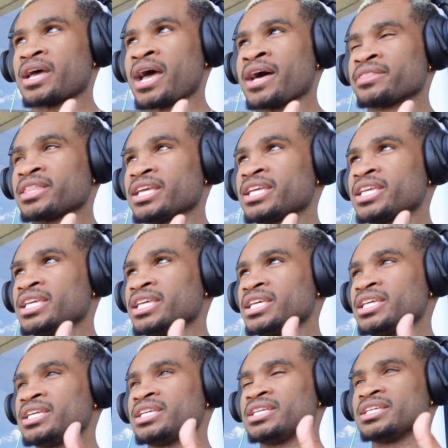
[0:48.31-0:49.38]
I think
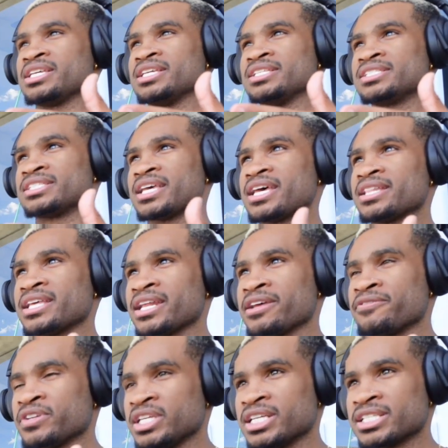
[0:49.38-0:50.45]
he said that
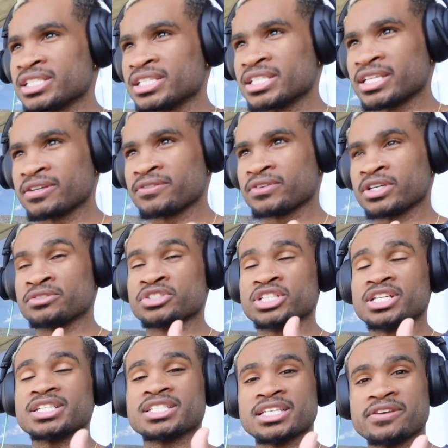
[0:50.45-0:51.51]
if she doesn't give him
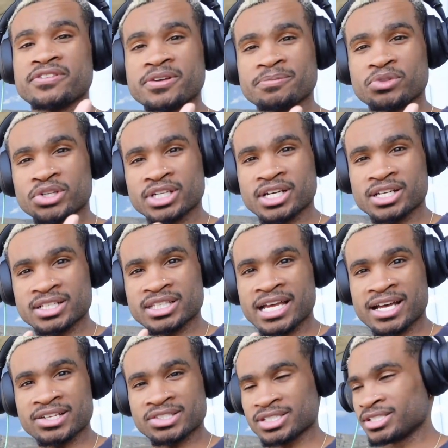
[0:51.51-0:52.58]

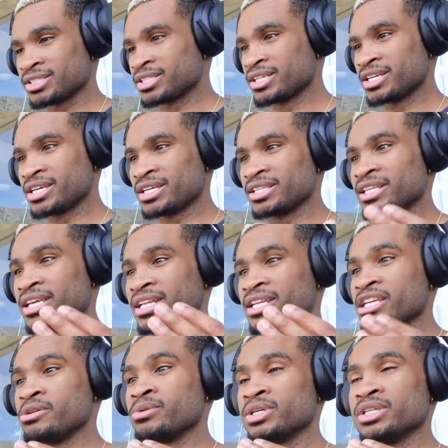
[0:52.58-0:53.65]
$300,000, then
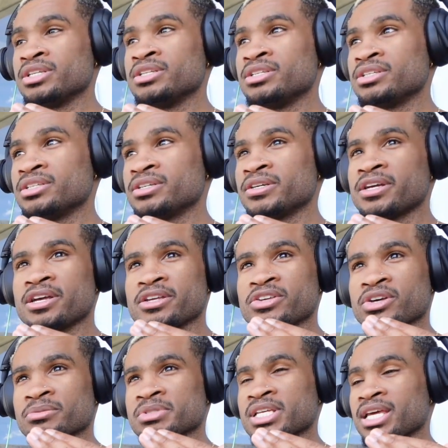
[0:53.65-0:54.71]
he would, you know
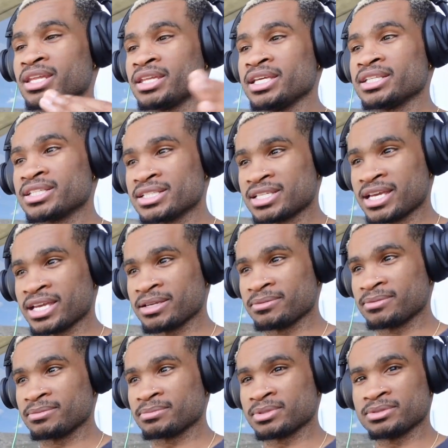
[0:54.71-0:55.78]
what I'm saying, leak the tape.
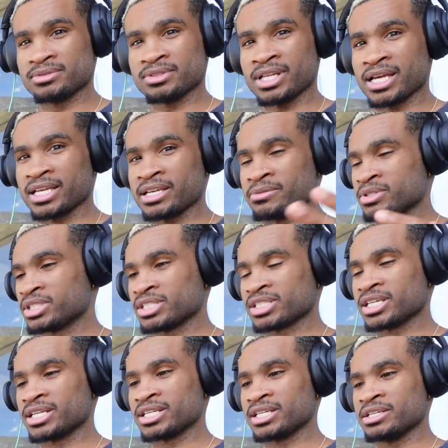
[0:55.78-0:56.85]
Like, he was just
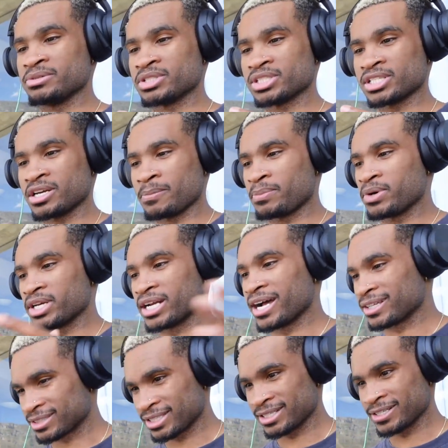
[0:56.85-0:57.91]
gonna put it
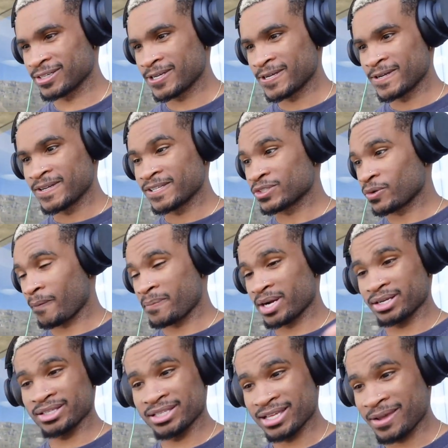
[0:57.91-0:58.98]
out there. So
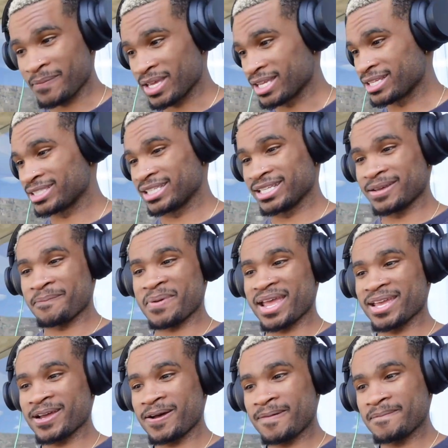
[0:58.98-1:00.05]
apparently, I mean, she didn't
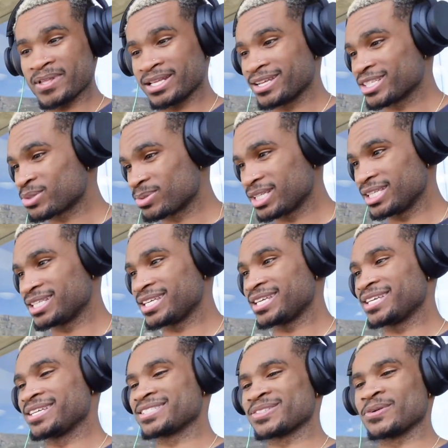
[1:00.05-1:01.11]
pay up, and that's what he
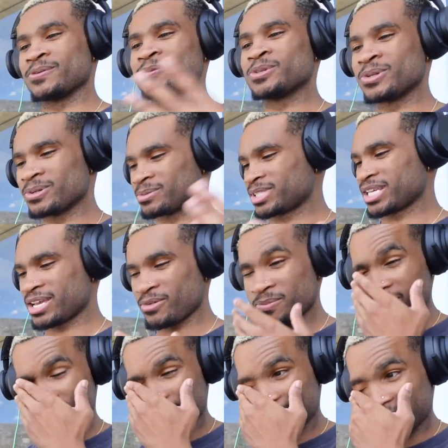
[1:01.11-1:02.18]
did. So, you know what I'm saying? We
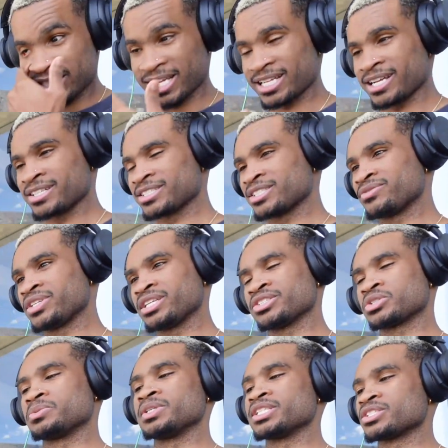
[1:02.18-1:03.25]
about to go ahead and check out this video
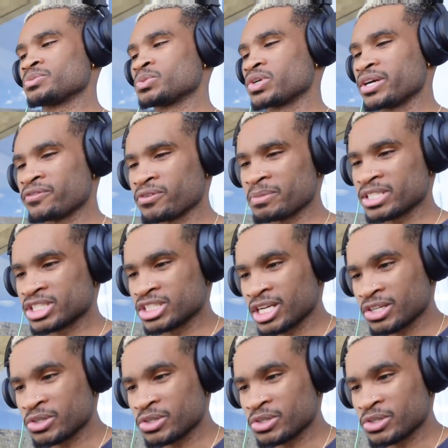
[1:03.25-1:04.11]
so we can get some more information. Y'all